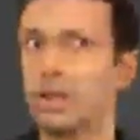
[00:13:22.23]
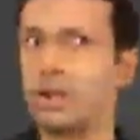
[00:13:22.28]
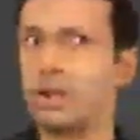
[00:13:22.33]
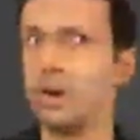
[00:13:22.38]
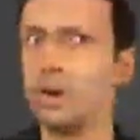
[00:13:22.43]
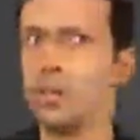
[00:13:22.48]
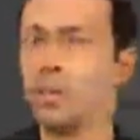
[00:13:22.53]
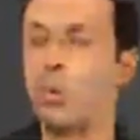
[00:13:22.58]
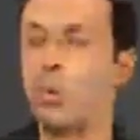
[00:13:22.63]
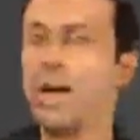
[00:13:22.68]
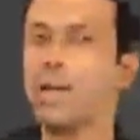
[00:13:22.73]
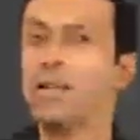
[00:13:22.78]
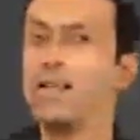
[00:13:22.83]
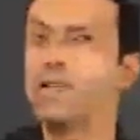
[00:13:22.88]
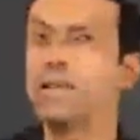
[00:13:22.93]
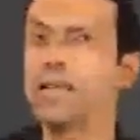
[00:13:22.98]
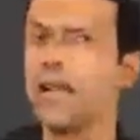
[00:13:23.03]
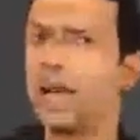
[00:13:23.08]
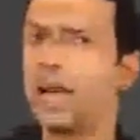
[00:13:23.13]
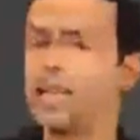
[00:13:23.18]
Now an
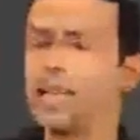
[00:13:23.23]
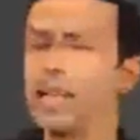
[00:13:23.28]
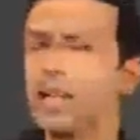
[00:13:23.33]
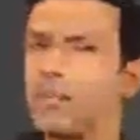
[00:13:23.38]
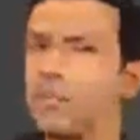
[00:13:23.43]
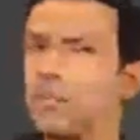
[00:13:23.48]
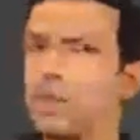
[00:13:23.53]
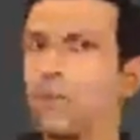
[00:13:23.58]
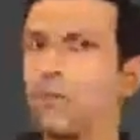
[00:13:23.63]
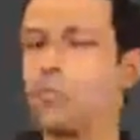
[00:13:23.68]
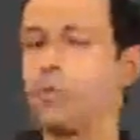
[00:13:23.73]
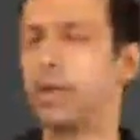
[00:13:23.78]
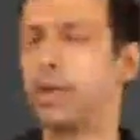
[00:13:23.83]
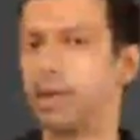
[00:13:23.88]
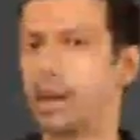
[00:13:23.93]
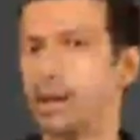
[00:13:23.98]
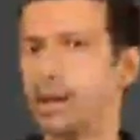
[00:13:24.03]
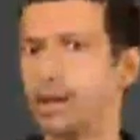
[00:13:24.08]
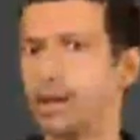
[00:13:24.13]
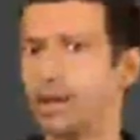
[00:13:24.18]
interesting question is,
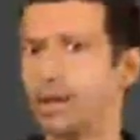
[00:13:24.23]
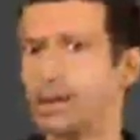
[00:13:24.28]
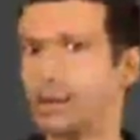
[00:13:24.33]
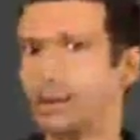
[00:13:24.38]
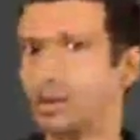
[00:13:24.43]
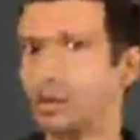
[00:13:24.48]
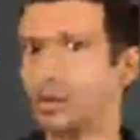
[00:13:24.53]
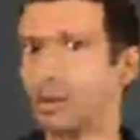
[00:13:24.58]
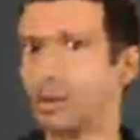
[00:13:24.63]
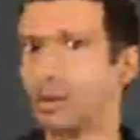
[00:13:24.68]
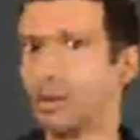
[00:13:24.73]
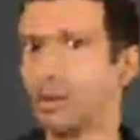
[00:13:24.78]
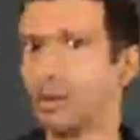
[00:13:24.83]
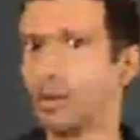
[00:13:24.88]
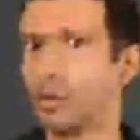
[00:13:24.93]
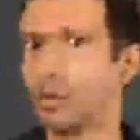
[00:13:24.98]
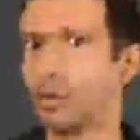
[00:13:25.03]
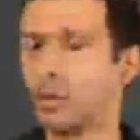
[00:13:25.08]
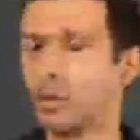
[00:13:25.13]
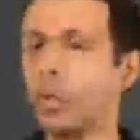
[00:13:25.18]
why does
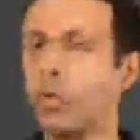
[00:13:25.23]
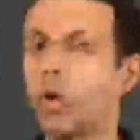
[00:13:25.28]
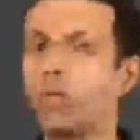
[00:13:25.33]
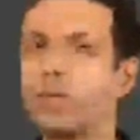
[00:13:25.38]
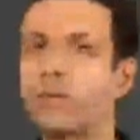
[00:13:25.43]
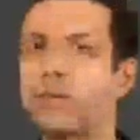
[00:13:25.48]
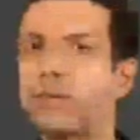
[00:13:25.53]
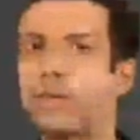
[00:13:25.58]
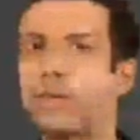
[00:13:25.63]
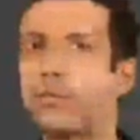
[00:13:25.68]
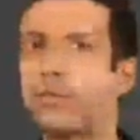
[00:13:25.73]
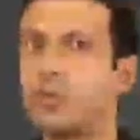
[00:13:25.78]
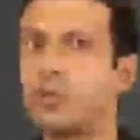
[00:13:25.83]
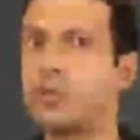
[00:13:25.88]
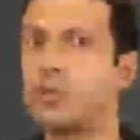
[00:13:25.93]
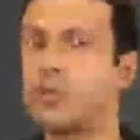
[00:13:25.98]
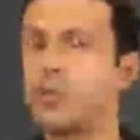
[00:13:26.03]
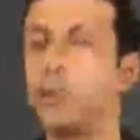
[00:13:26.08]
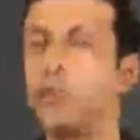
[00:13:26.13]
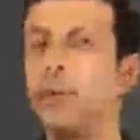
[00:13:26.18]
light have different
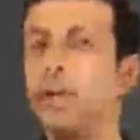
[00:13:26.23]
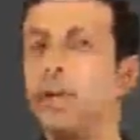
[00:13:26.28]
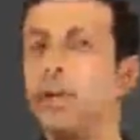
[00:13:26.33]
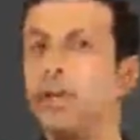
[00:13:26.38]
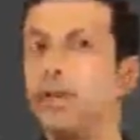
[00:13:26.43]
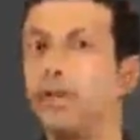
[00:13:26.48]
colors?